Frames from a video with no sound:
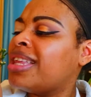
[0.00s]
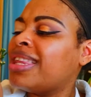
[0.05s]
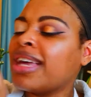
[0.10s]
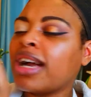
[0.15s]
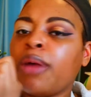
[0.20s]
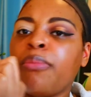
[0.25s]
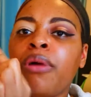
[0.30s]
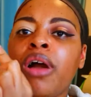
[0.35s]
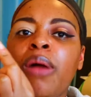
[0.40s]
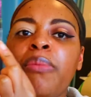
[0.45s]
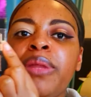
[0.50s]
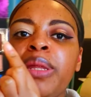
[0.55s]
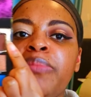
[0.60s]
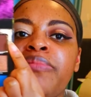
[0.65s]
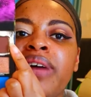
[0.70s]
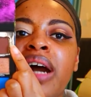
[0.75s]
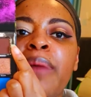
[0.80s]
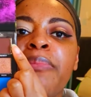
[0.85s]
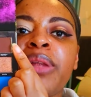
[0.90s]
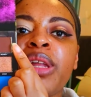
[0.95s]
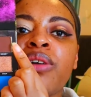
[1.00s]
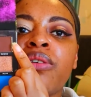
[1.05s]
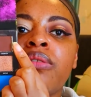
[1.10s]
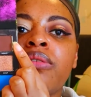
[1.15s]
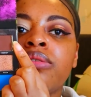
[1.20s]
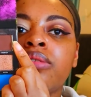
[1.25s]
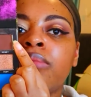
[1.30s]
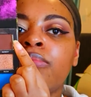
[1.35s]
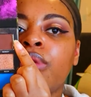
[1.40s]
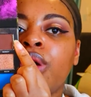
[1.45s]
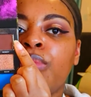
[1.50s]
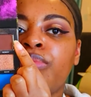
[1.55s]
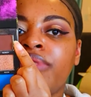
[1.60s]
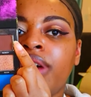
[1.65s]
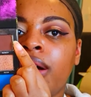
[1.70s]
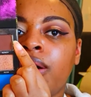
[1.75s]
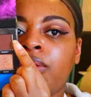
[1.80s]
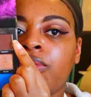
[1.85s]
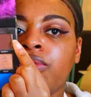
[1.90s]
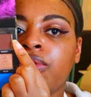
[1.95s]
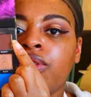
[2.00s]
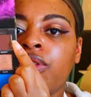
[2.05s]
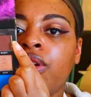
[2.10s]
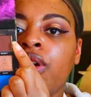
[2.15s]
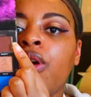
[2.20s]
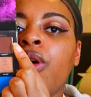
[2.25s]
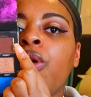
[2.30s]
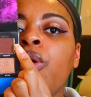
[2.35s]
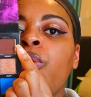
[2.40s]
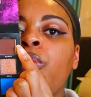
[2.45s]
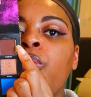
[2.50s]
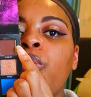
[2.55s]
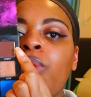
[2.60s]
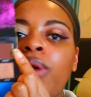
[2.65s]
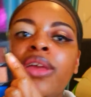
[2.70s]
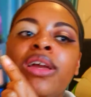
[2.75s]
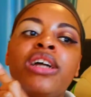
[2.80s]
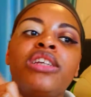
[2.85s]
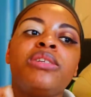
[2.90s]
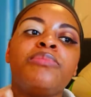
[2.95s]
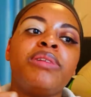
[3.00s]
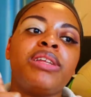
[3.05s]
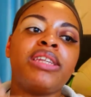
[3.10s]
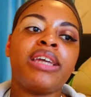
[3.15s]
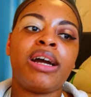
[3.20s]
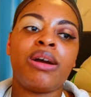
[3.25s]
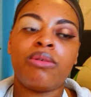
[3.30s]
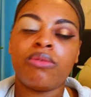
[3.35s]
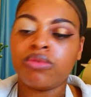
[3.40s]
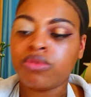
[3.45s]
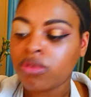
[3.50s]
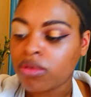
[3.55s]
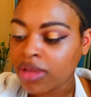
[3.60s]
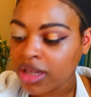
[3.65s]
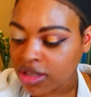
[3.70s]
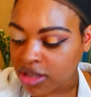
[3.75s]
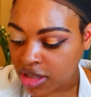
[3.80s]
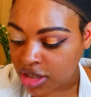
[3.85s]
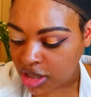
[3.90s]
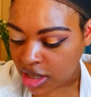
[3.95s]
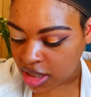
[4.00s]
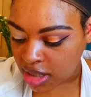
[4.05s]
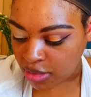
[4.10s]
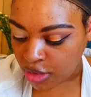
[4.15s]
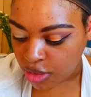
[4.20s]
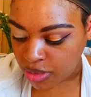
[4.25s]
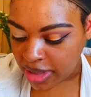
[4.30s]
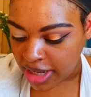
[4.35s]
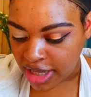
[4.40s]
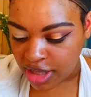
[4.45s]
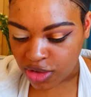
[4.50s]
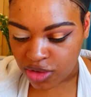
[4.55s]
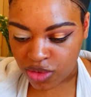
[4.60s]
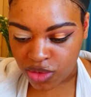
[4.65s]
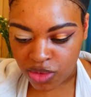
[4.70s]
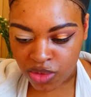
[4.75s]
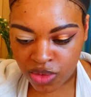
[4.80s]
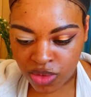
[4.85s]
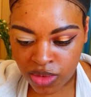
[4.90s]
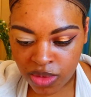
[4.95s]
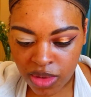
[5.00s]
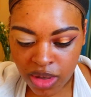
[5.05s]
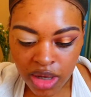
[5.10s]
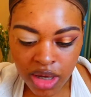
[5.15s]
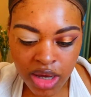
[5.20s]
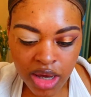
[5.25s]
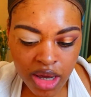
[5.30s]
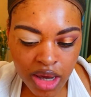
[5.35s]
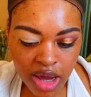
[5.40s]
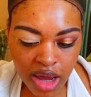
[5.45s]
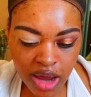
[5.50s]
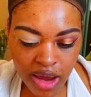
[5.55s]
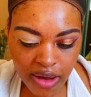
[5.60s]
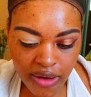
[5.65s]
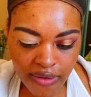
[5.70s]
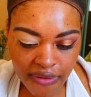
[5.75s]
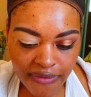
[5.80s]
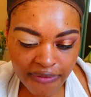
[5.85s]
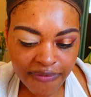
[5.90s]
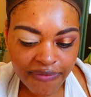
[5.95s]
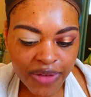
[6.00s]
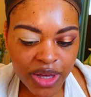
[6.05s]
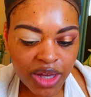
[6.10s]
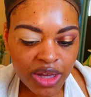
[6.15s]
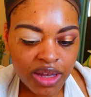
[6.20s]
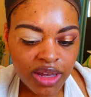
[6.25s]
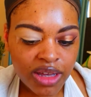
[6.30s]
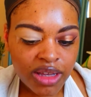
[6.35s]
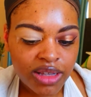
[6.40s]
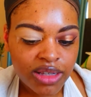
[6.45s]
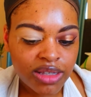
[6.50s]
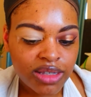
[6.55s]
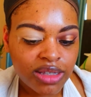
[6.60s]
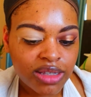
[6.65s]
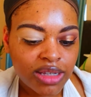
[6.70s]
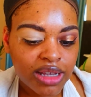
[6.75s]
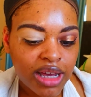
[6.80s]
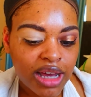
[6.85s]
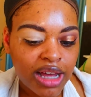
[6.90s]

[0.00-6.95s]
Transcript: got purpley brown, but it goes on more brown when you actually blend it out. So that's the shade I'm going into first.